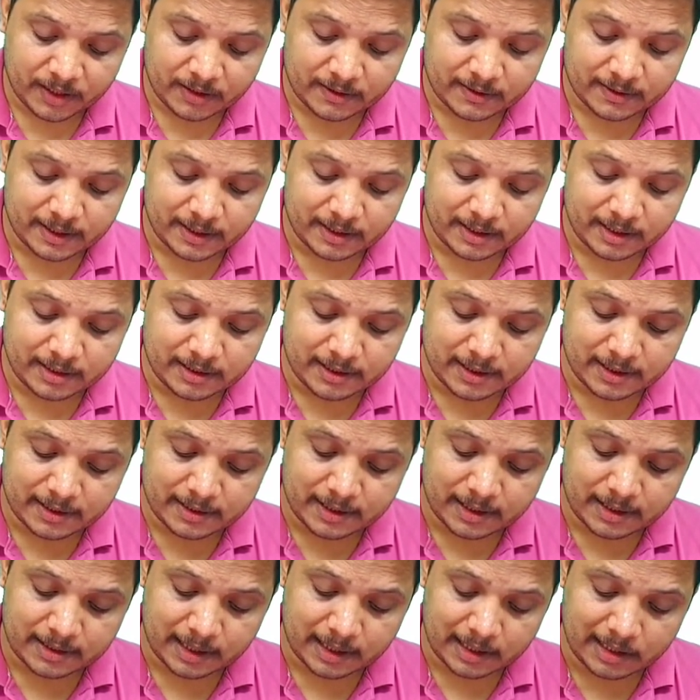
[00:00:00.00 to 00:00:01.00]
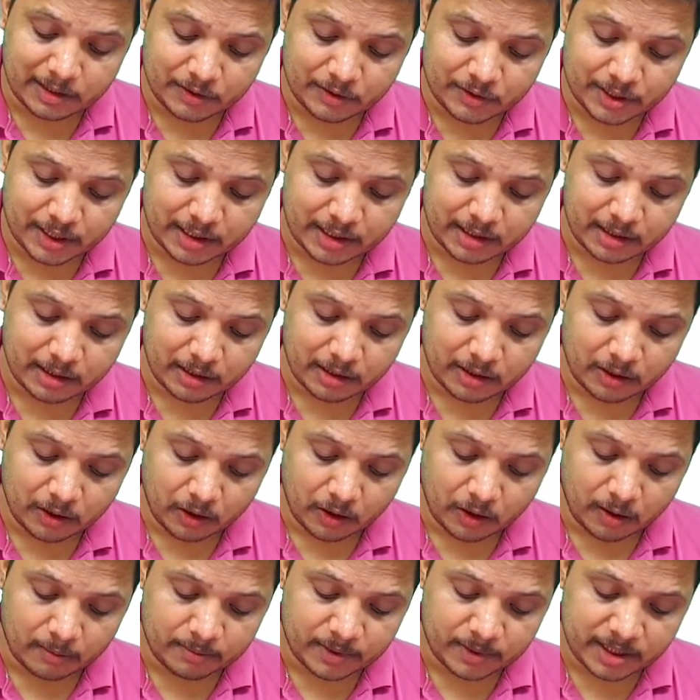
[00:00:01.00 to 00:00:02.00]
See this is the solution
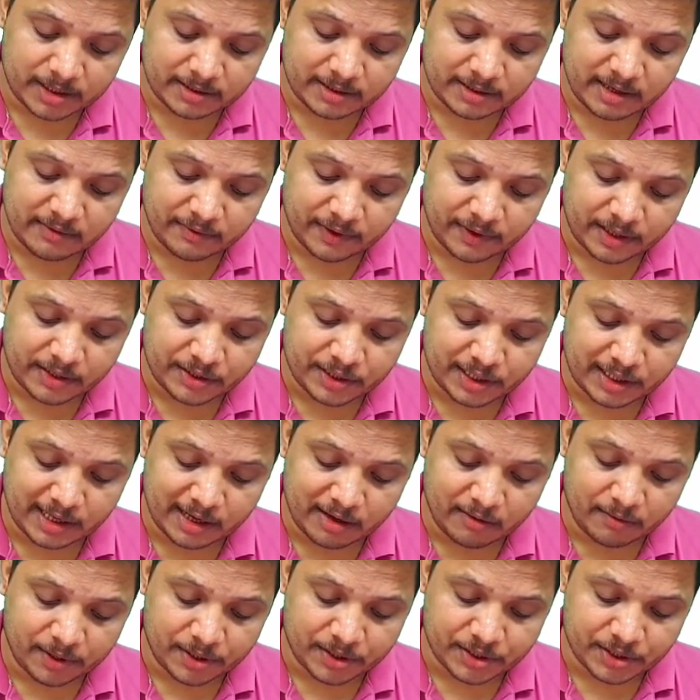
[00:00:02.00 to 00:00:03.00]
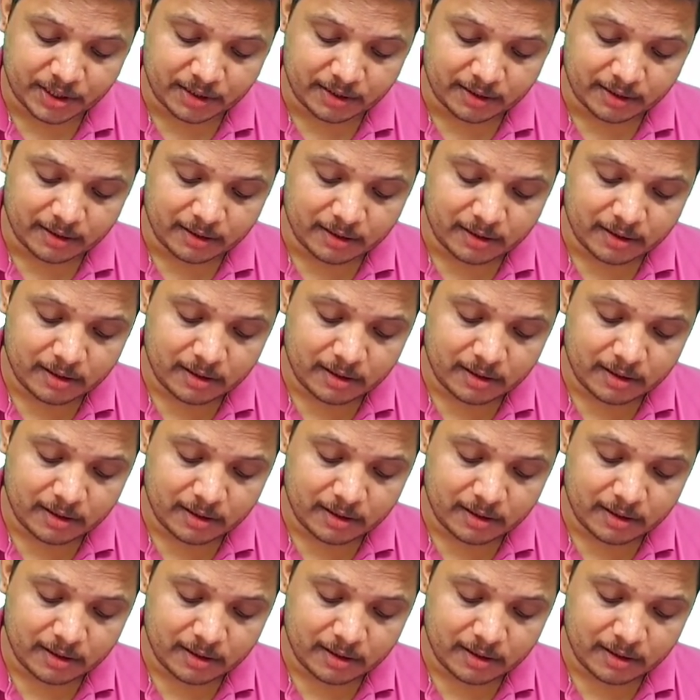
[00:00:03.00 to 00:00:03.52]
of this differential equation.